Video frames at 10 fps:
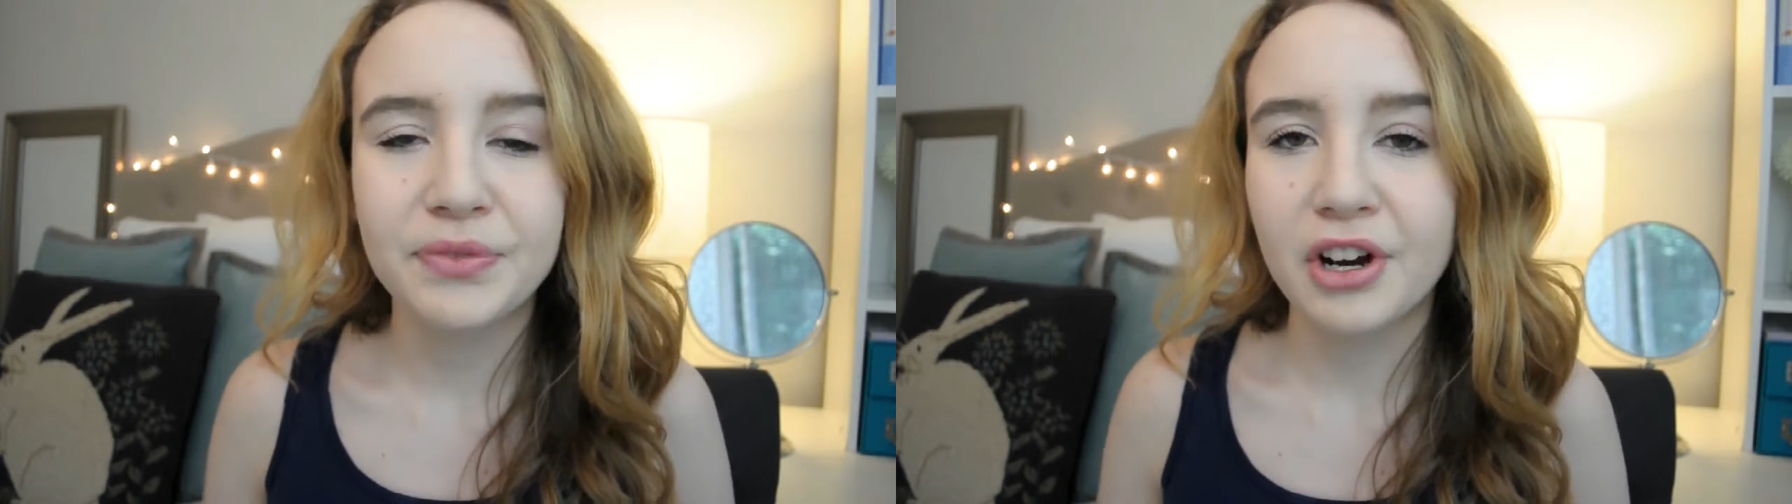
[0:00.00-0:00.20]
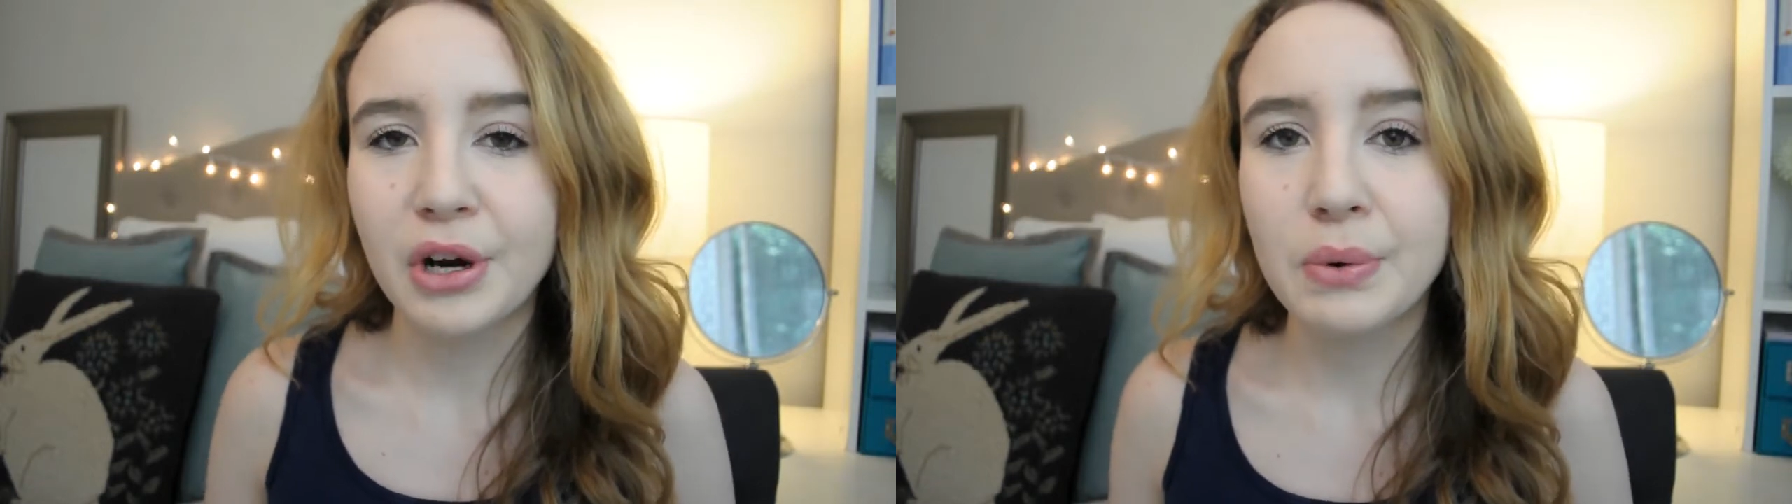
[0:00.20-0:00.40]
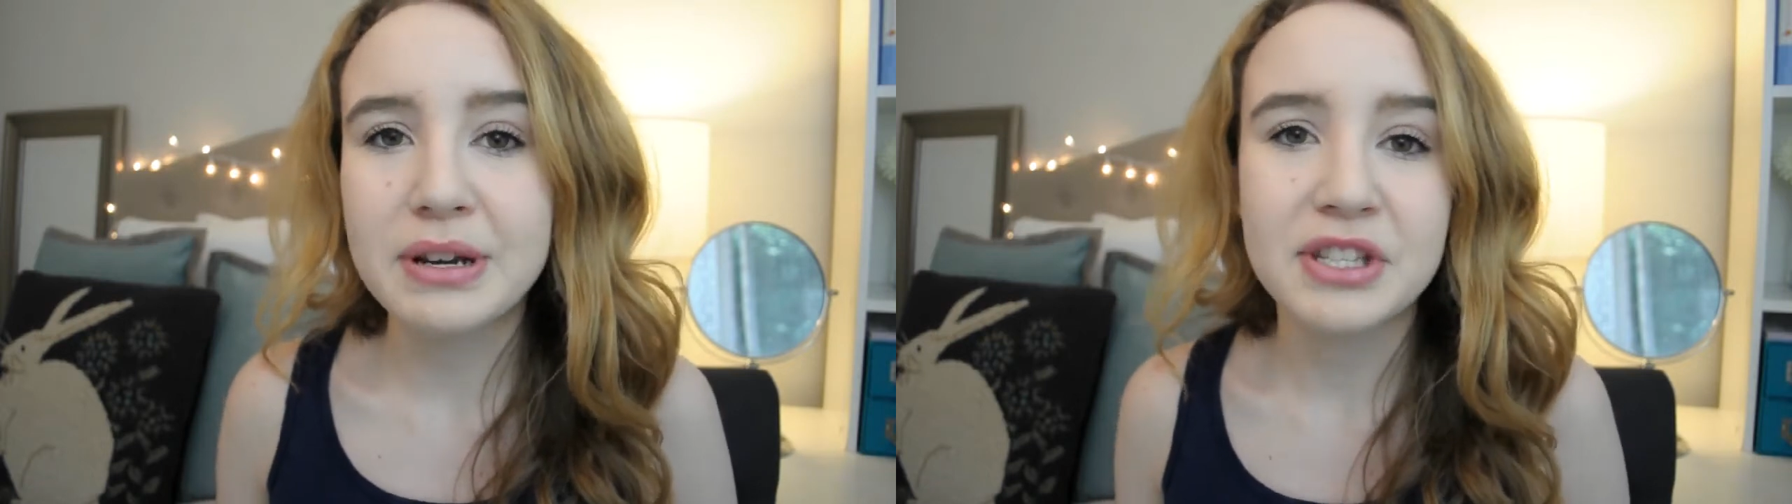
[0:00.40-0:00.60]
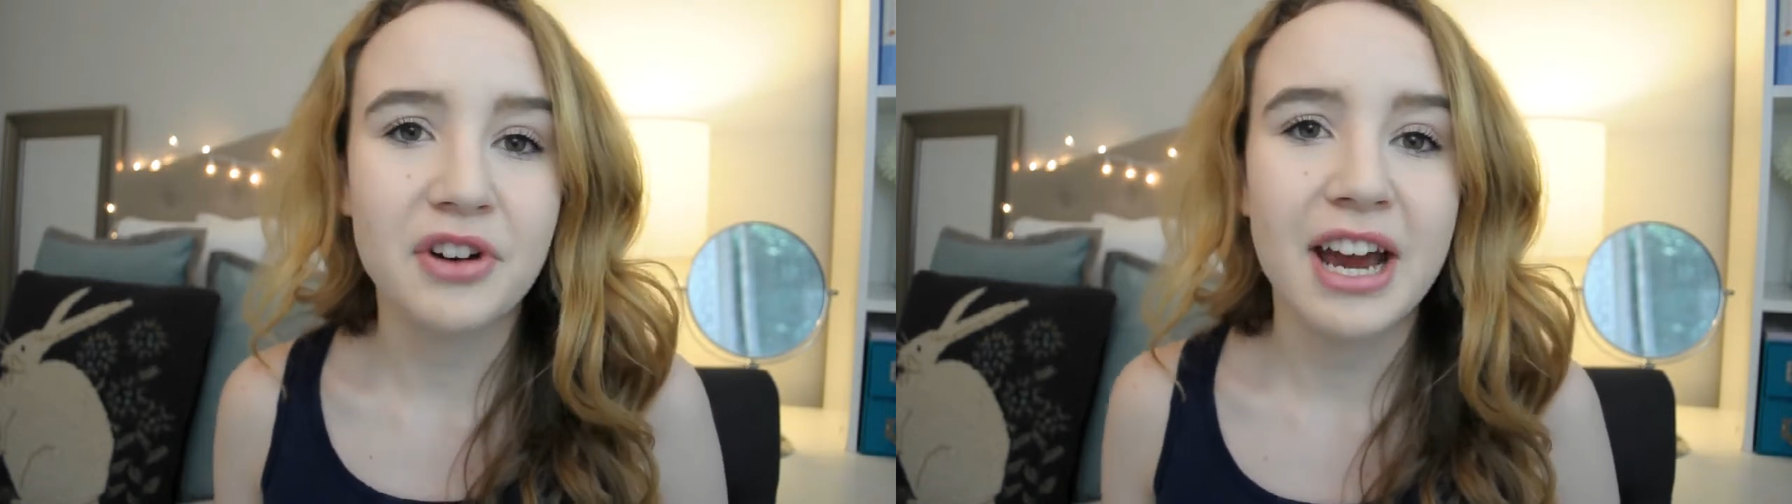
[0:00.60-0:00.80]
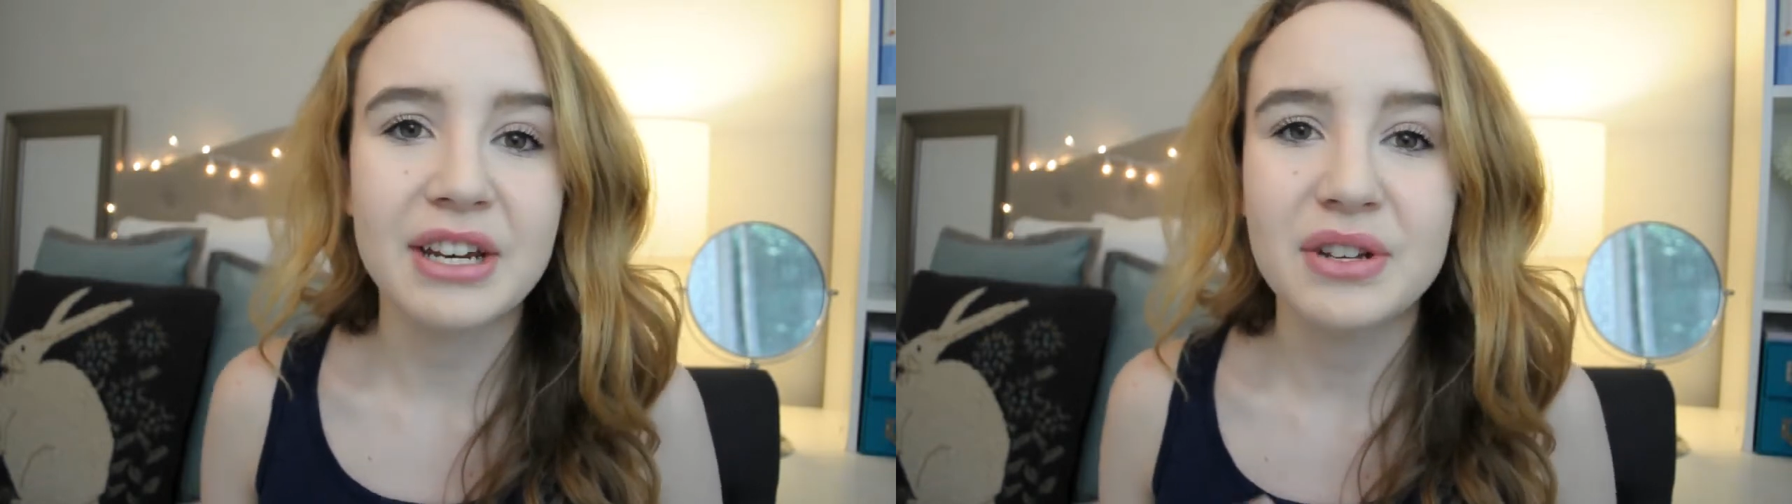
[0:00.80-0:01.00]
are always
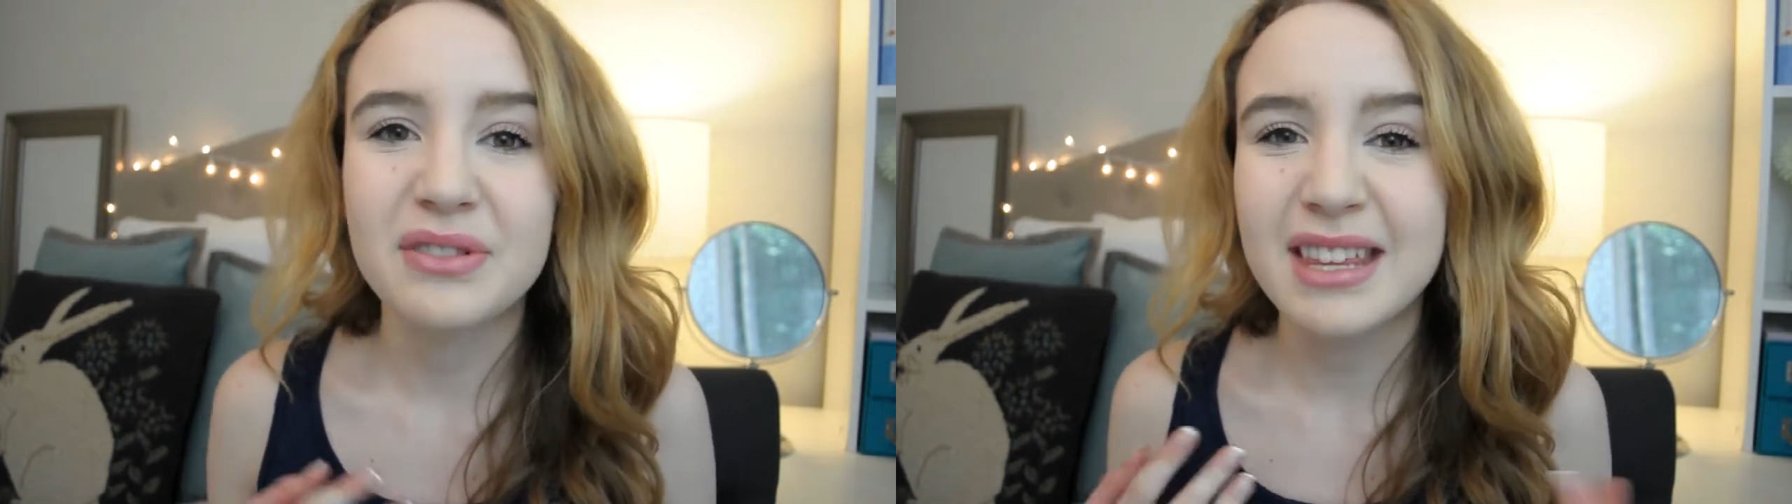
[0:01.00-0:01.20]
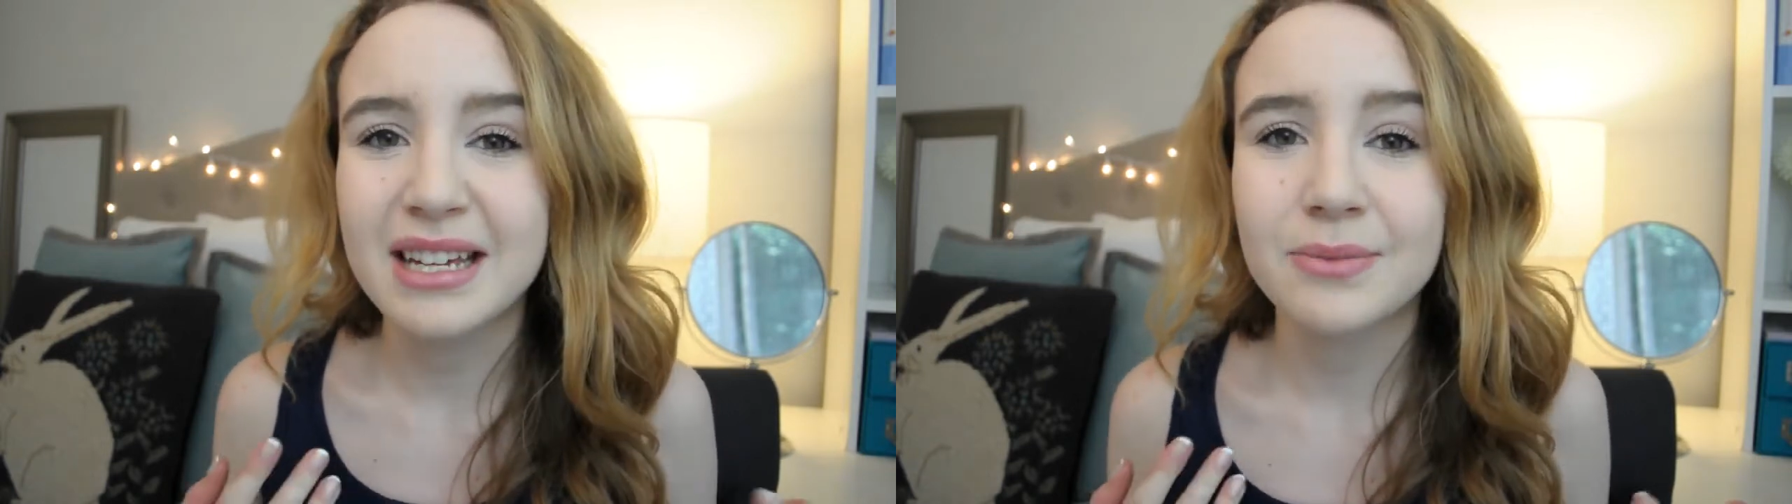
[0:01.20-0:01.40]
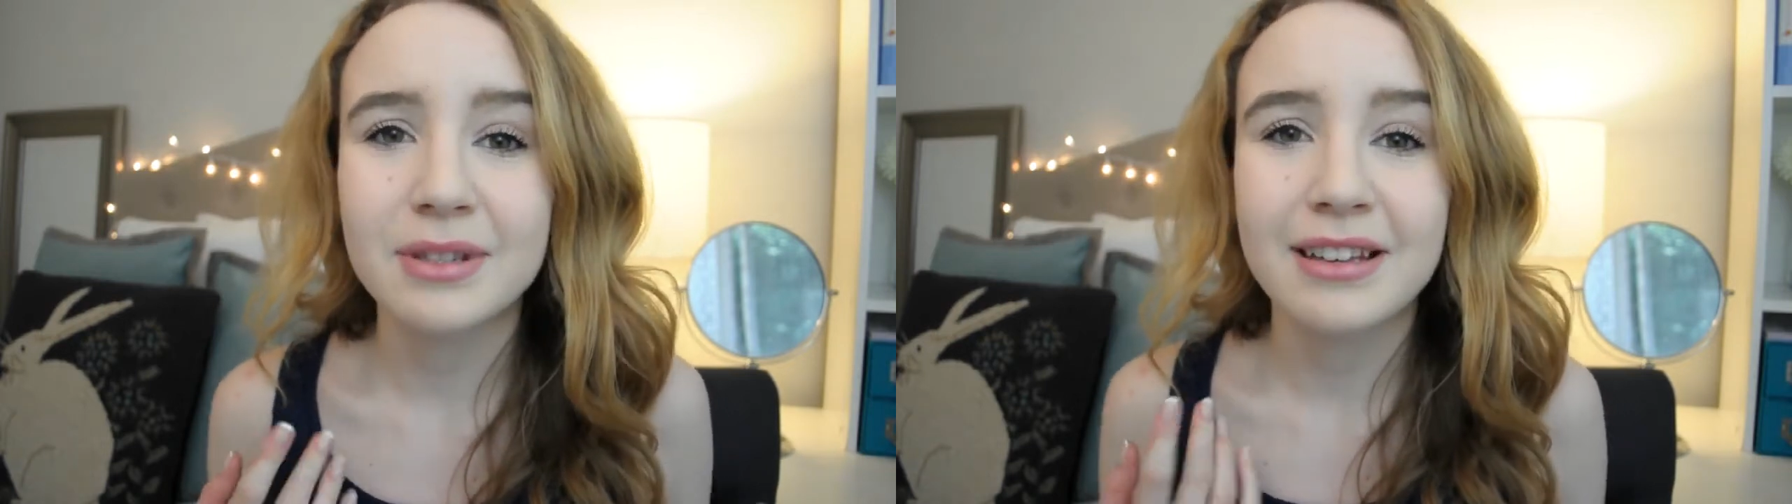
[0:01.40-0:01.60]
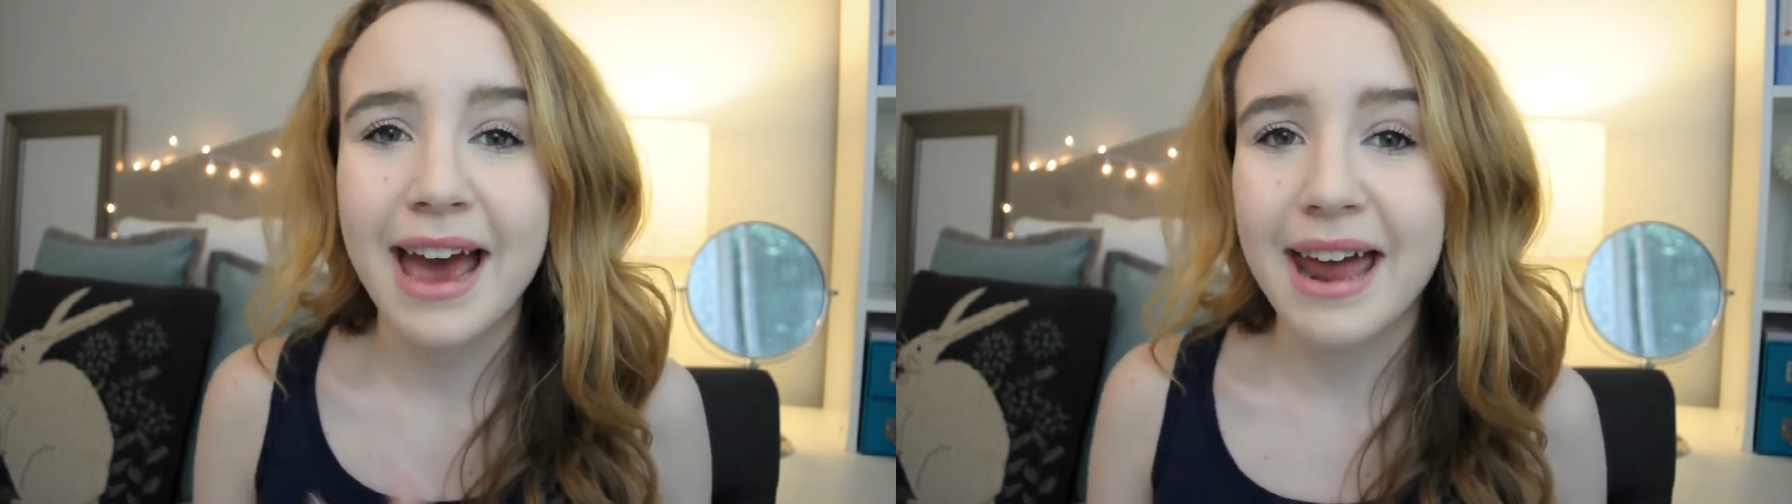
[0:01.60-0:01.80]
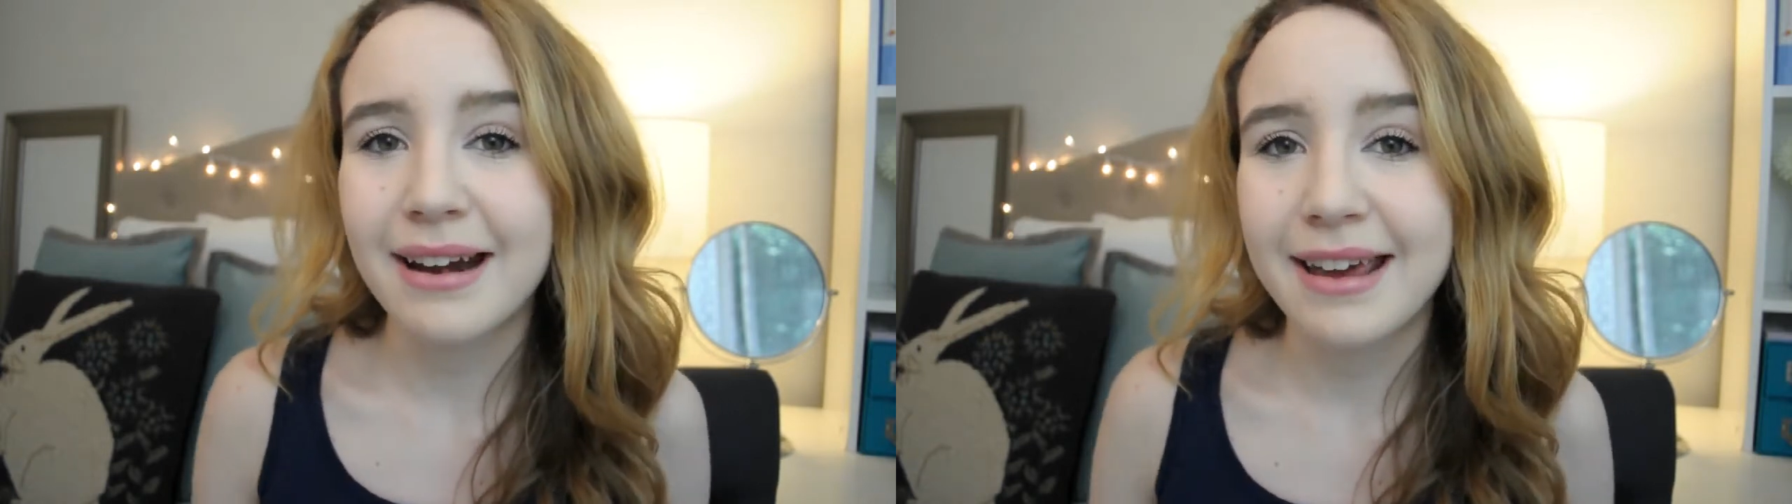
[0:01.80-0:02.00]
trying new things with the
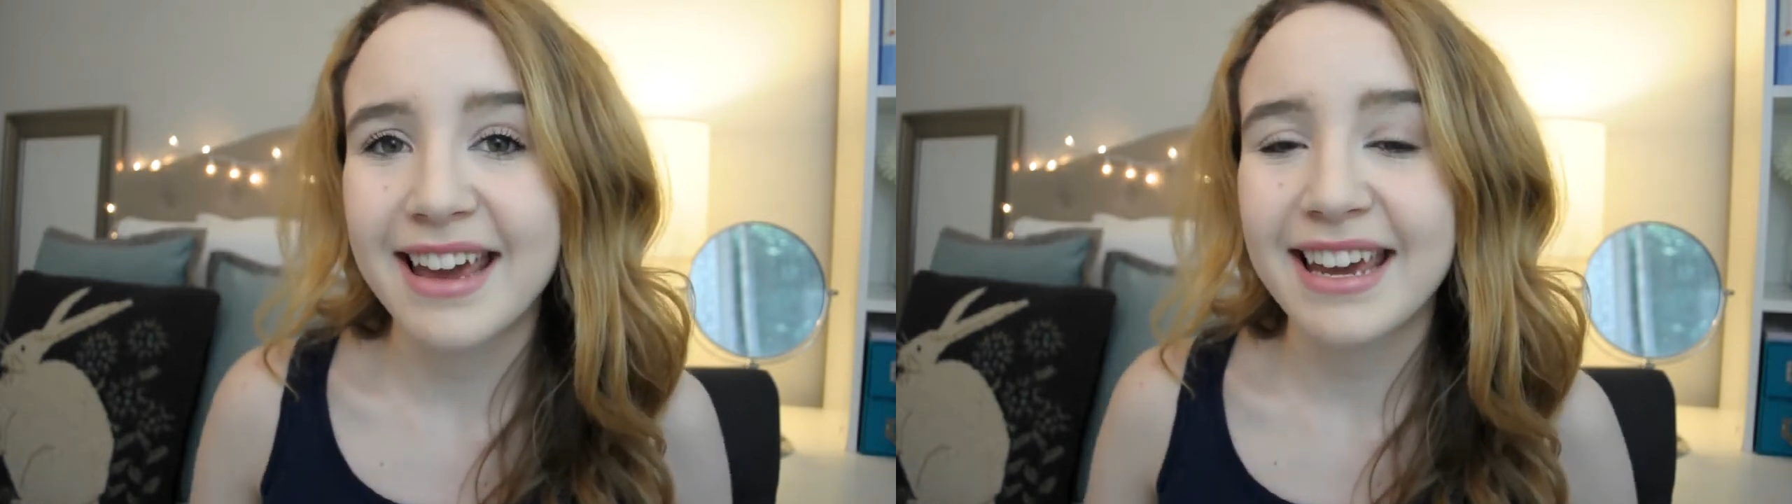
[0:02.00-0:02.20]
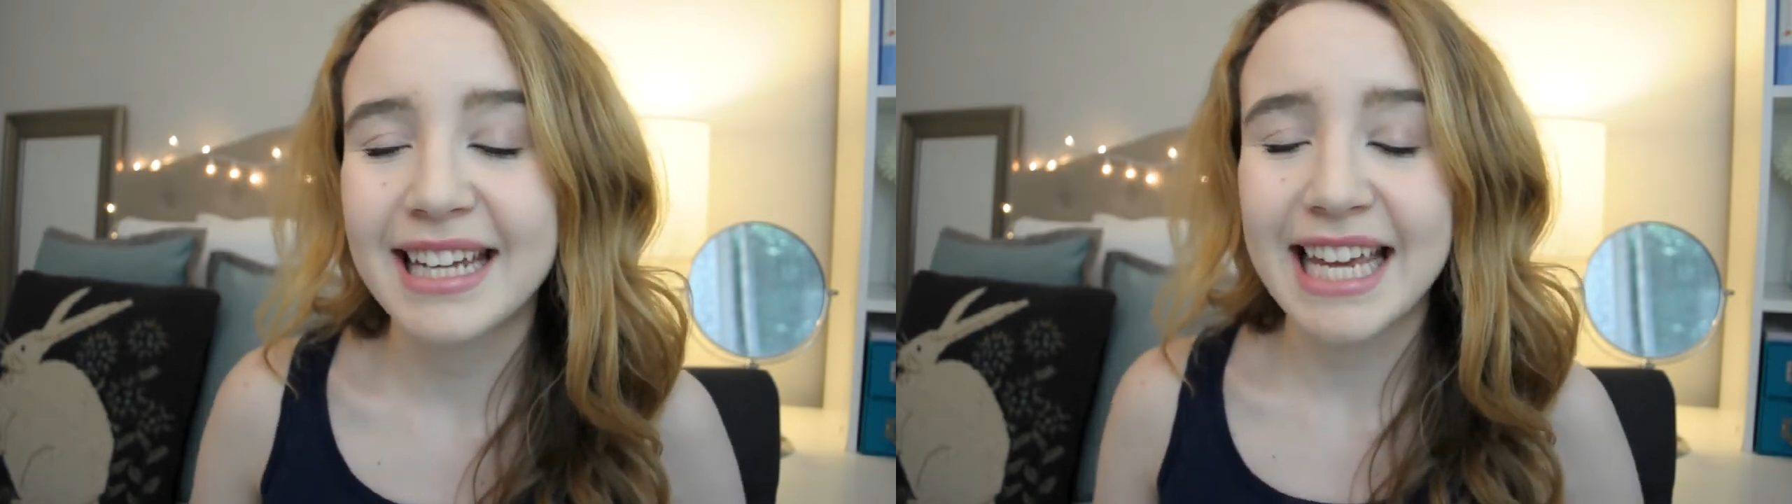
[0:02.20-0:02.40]
editing,